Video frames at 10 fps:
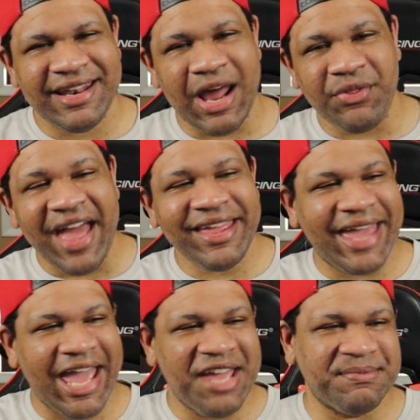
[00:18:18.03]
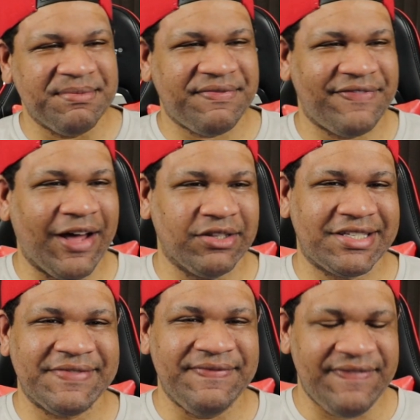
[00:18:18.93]
Now, that game
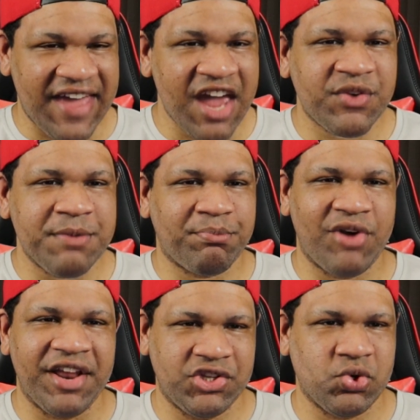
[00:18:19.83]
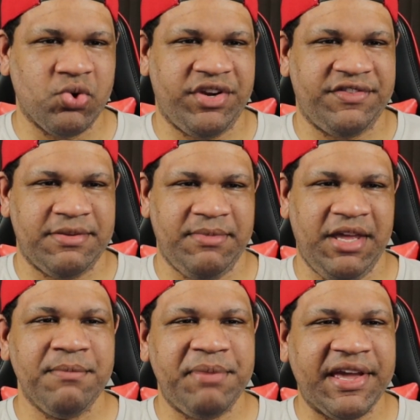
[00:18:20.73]
felt very predatory to
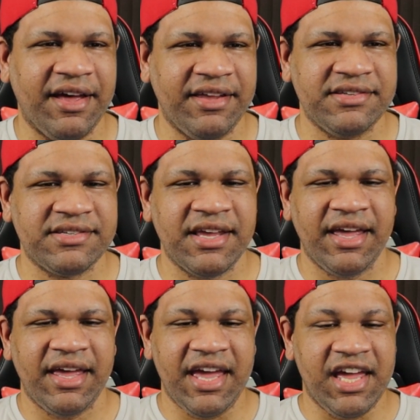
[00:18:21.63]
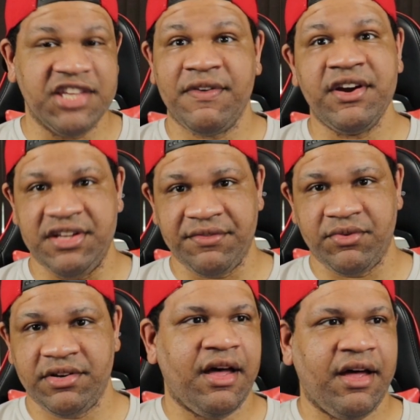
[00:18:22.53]
me, because it's very
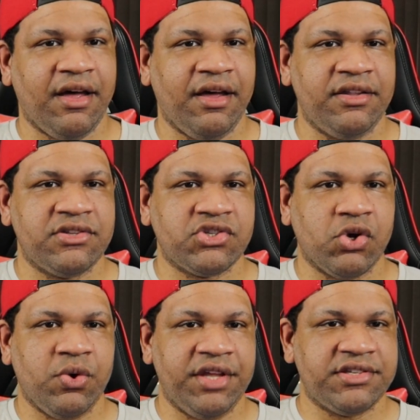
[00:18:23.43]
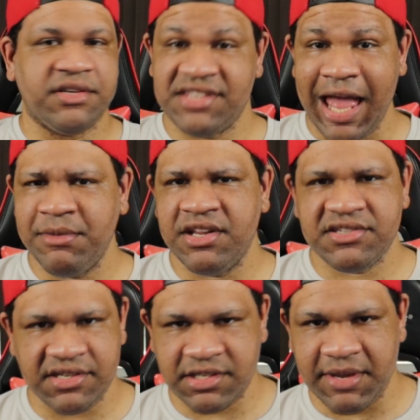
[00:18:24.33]
different. So it's a stamina
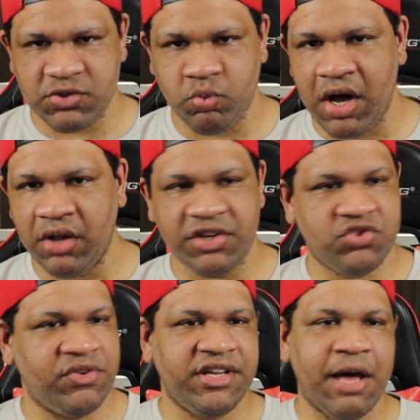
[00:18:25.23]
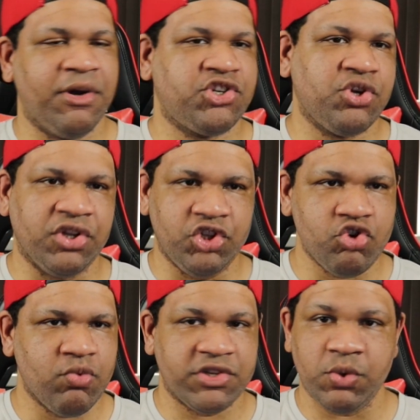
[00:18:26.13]
system as well. There's really not much you could
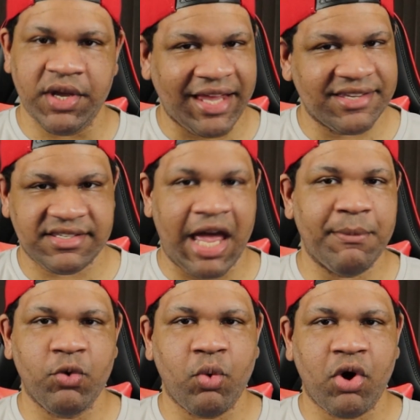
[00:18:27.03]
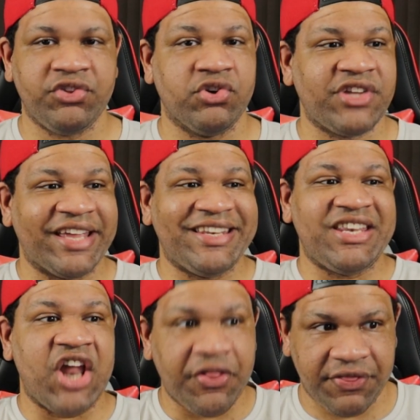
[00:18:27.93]
do once you hit that stamina wall. There's like
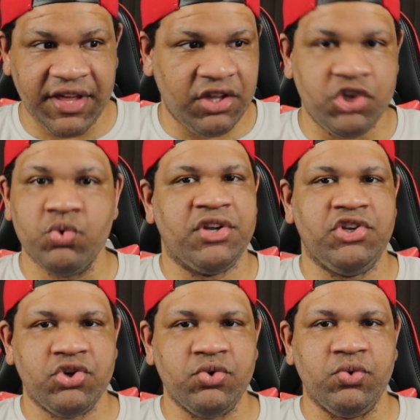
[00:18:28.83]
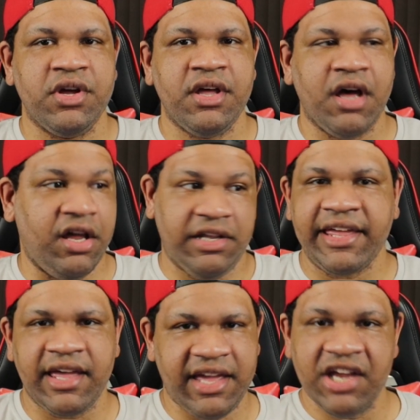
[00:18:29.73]
nothing you can do.
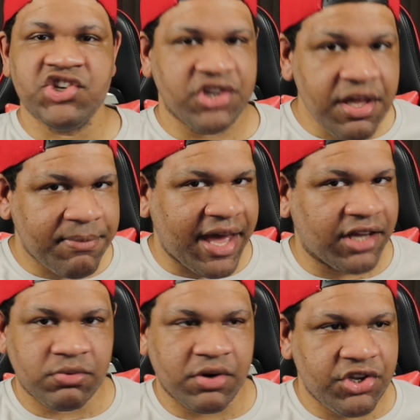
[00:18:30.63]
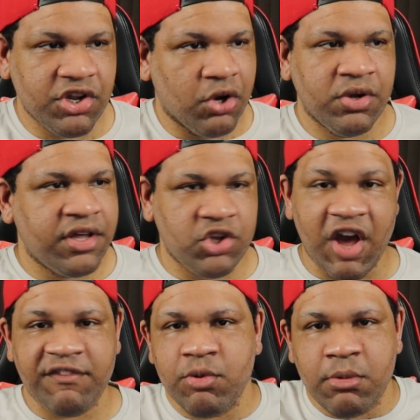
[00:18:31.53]
Unlike in Genshin Impact, where, you know,
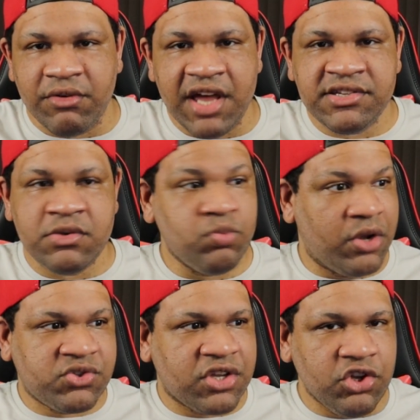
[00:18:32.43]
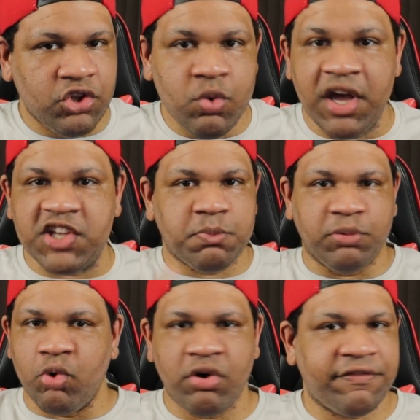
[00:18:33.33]
you have no more resin. What else can you do?
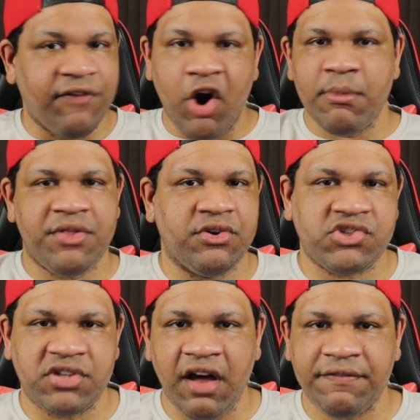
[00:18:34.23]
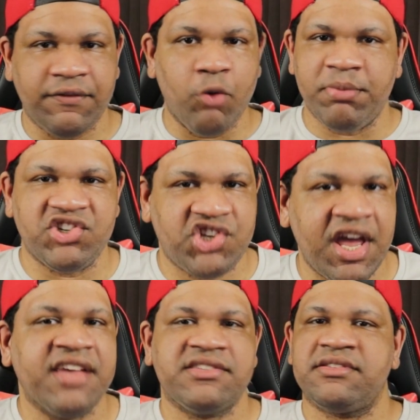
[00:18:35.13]
Explore, farm other stuff, open
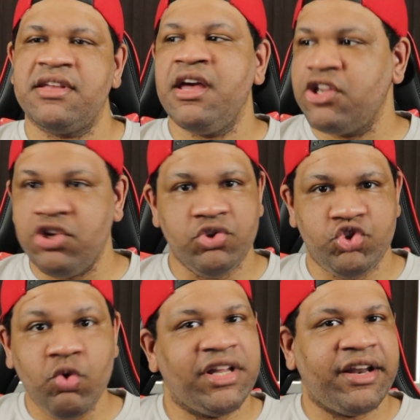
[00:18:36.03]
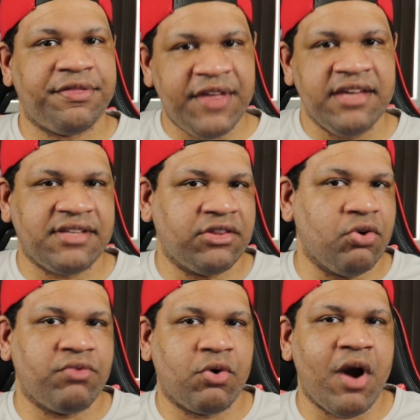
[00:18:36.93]
chests, you know, do a lot of things that
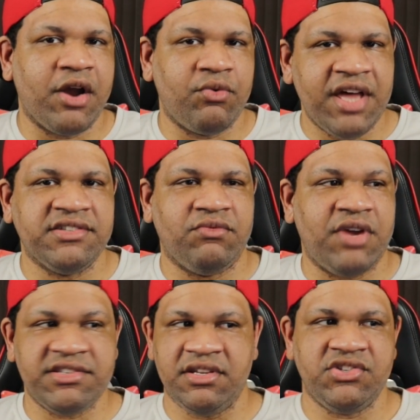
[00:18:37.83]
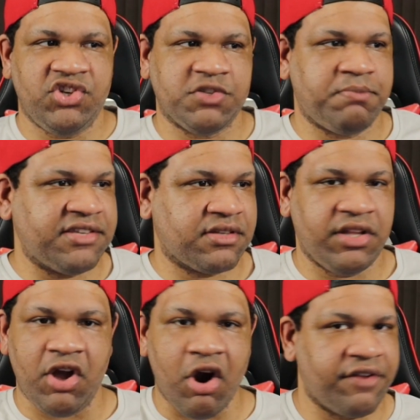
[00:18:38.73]
don't require resin. Resin is just
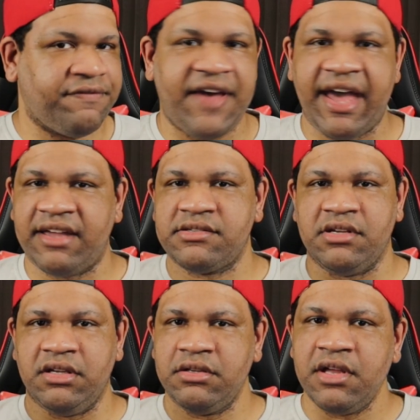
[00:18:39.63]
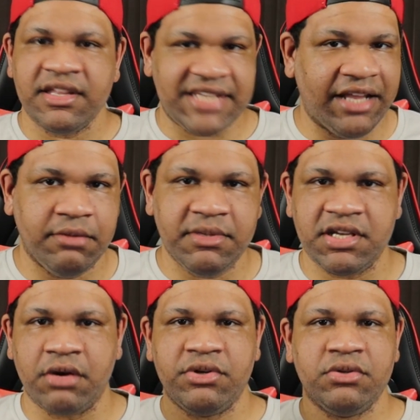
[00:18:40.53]
basically artifacts, talent
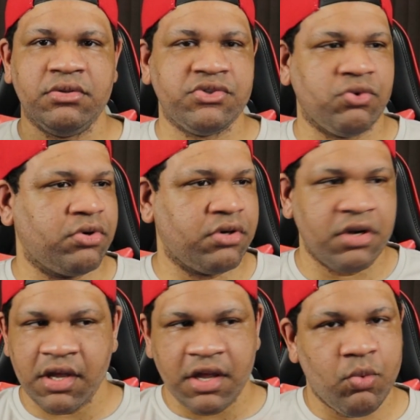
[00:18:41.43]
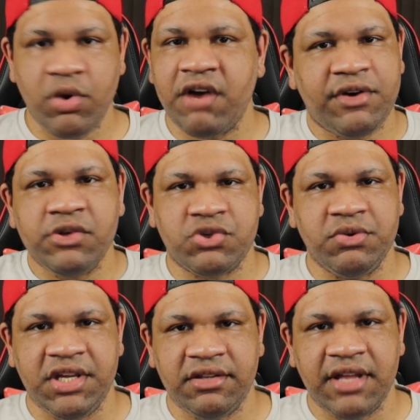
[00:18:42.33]
materials, or whatever else
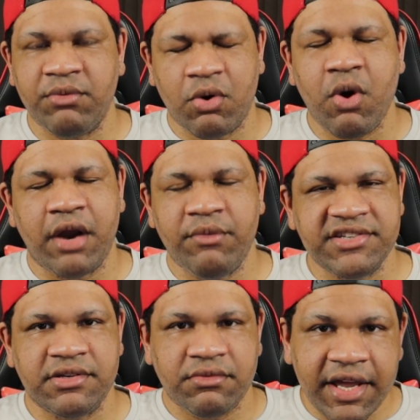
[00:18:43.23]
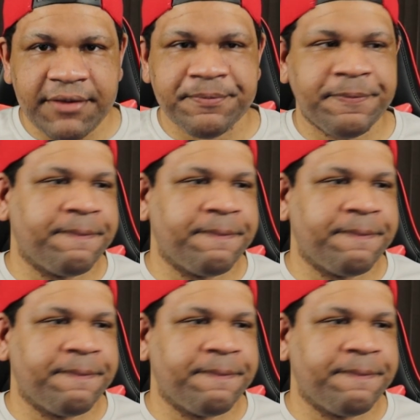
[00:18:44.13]
you need that require resin, right?